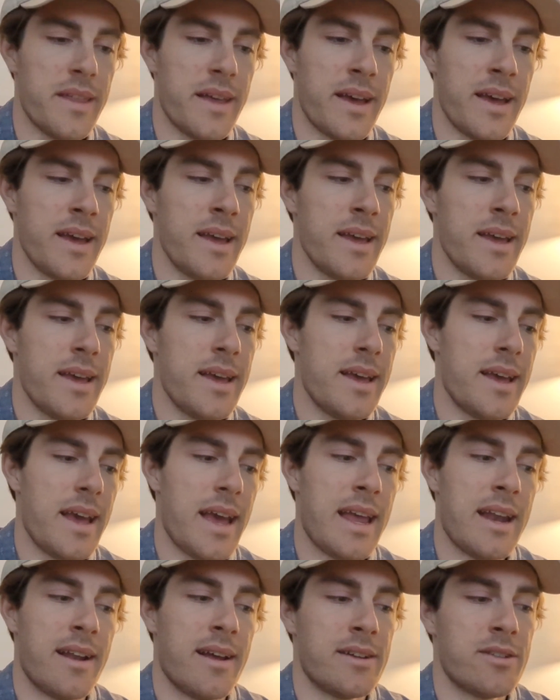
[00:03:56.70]
there.
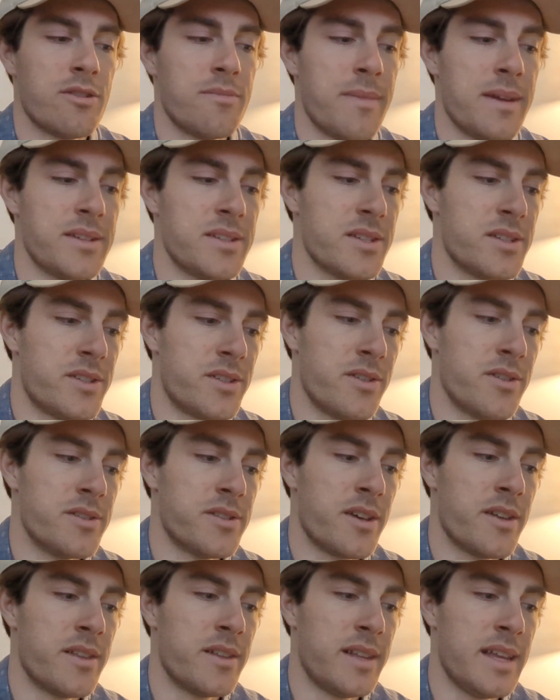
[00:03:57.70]
And I should mention too,
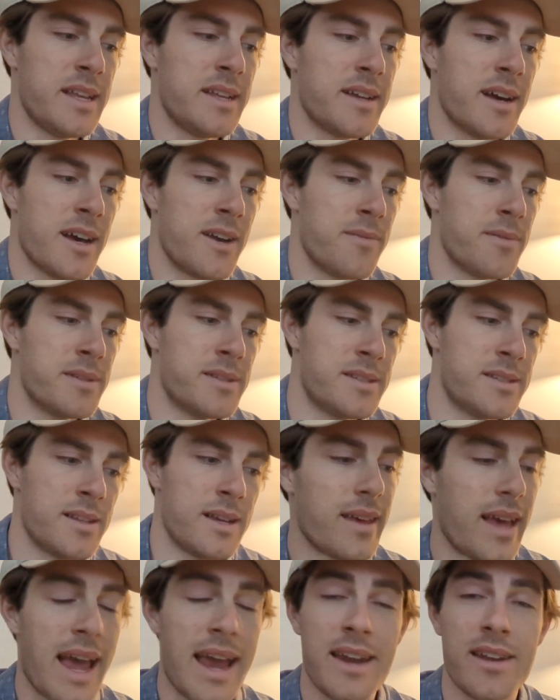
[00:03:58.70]
so the lead card was
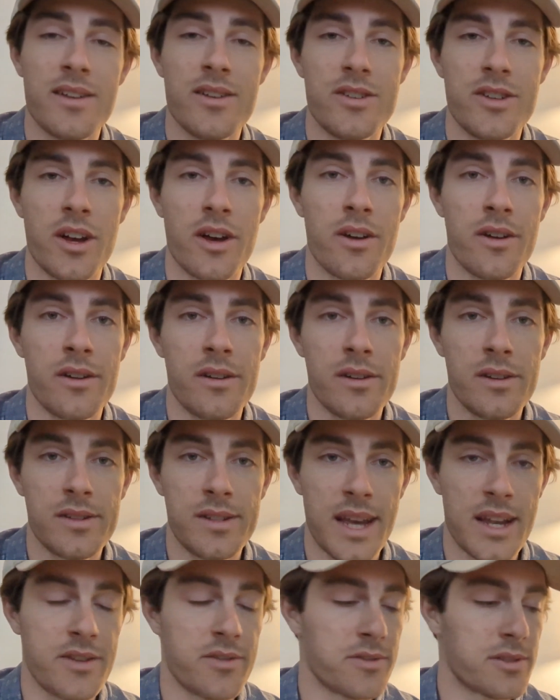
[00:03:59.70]
Hayden, Joe,
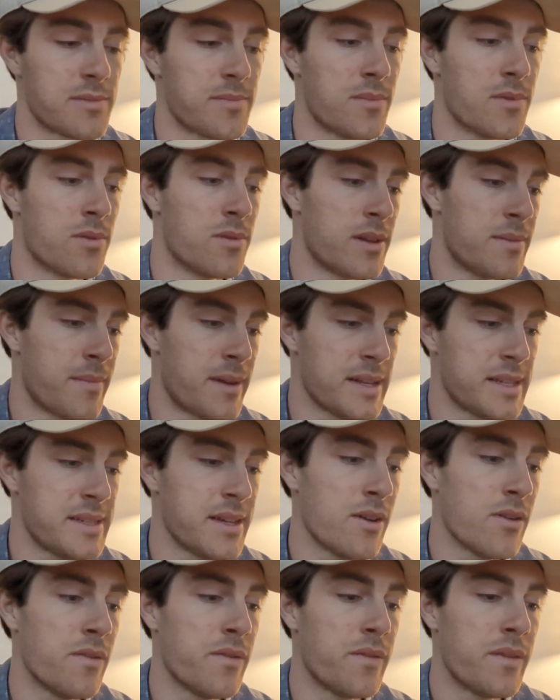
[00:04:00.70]
Daniel Small and
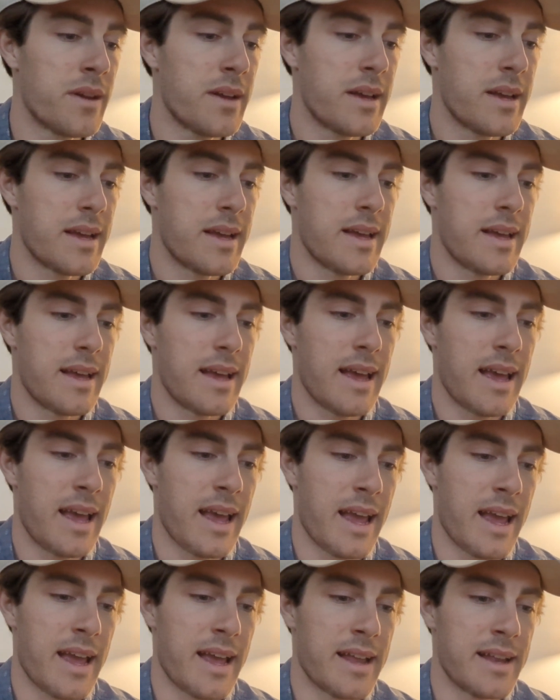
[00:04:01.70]
myself.
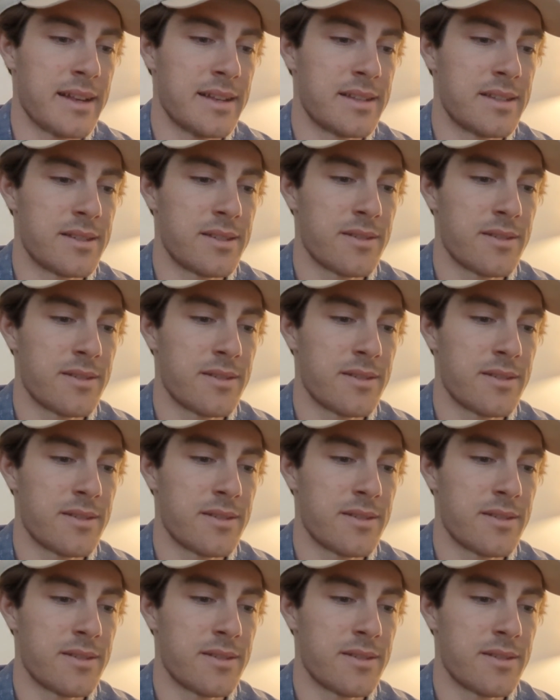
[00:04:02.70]
And